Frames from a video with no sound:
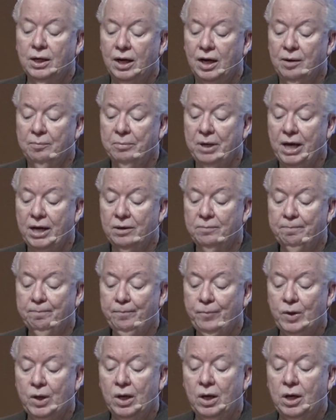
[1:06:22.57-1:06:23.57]
amen.
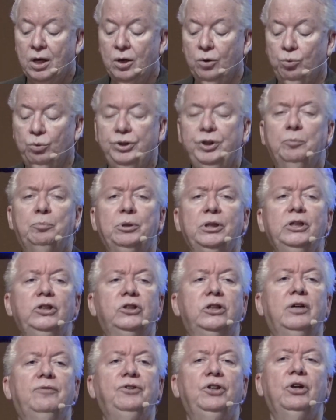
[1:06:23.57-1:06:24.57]
Would you please
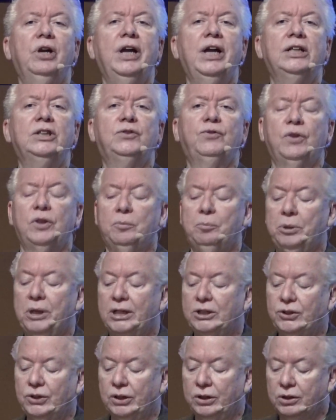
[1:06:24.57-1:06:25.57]
lift your hands for the
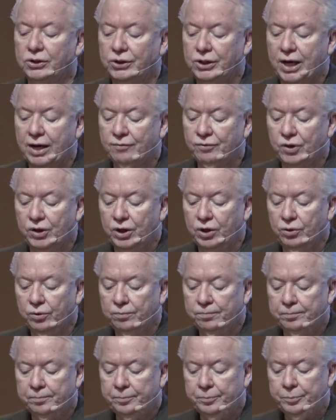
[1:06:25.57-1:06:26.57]
blessing this afternoon?